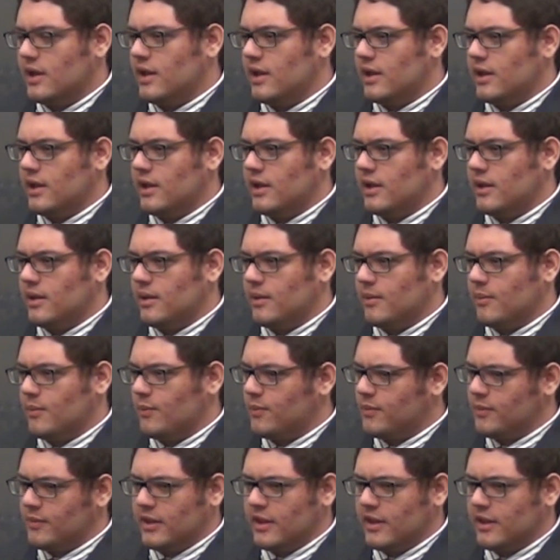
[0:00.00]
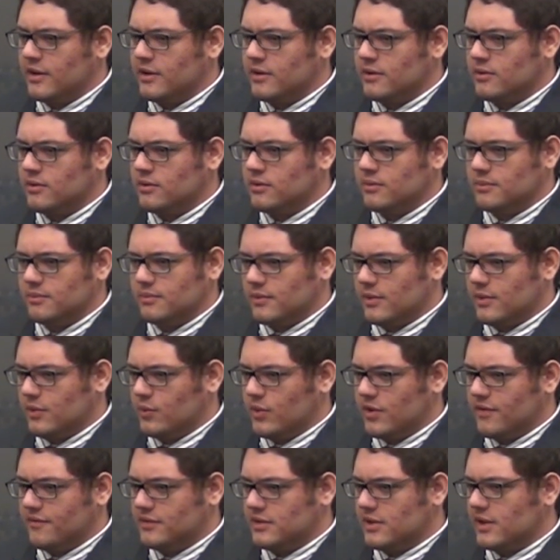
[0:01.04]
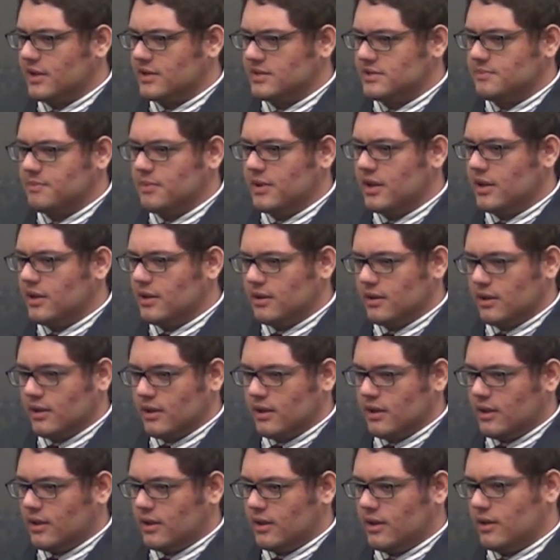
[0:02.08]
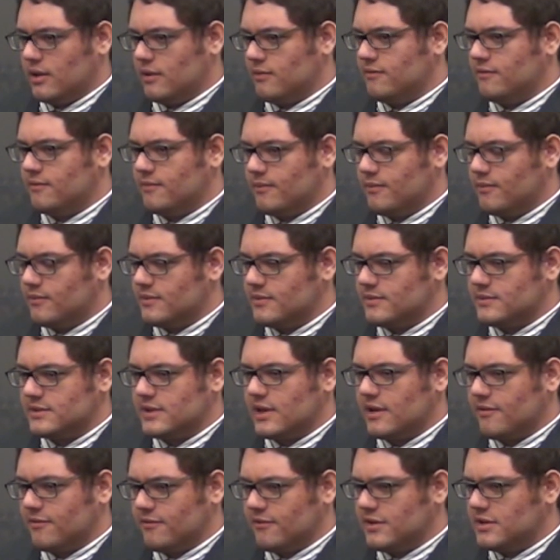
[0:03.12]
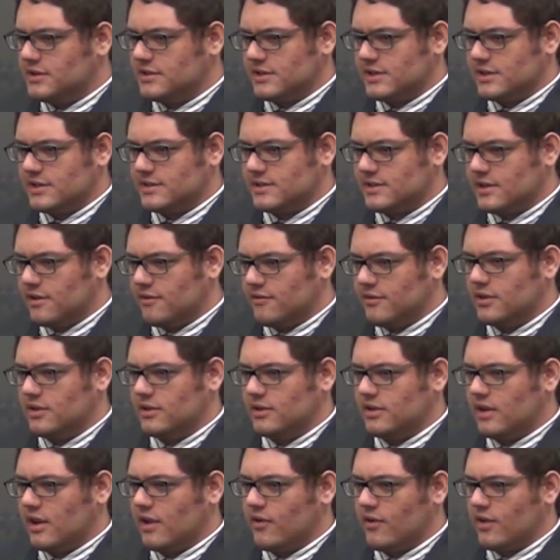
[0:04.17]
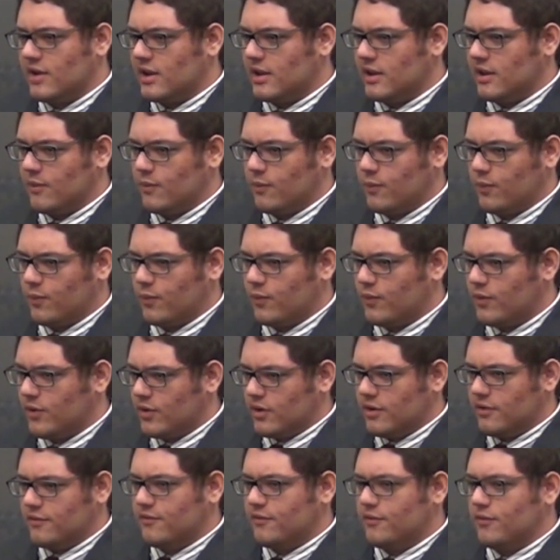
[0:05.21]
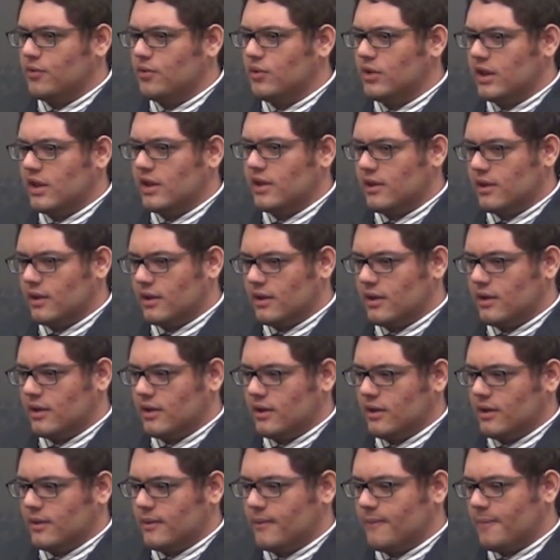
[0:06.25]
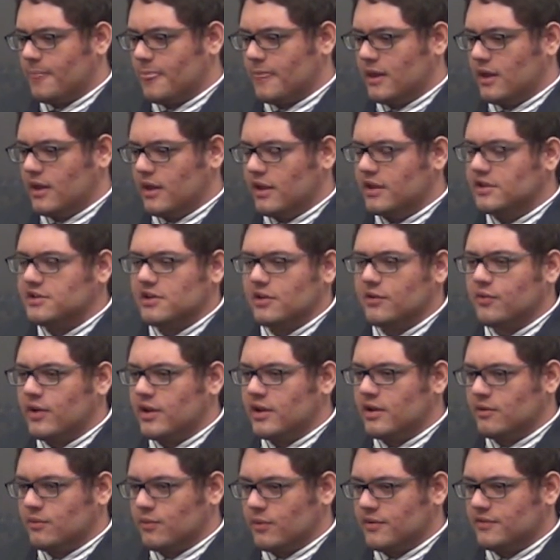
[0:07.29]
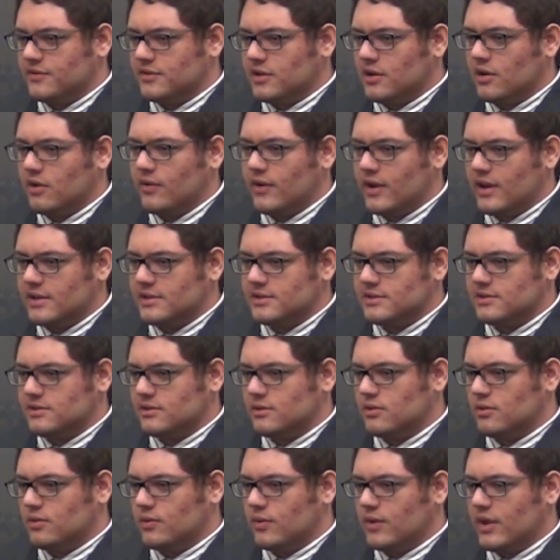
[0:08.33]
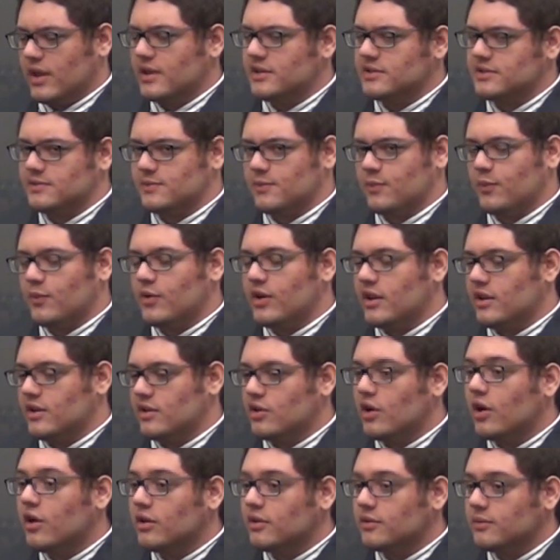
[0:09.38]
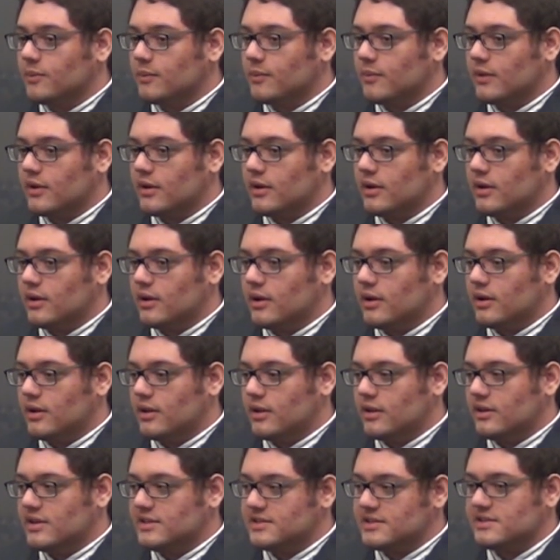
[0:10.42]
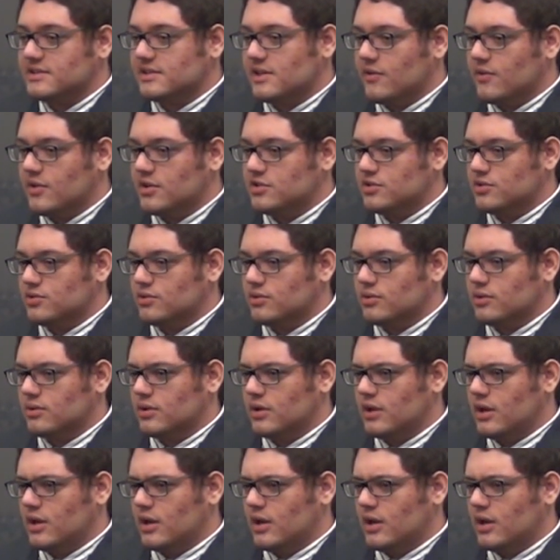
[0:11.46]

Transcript: And later on, with the XP and Vista 7, they already were fully uh, integrated with the OS. So it's really not uh, necessary to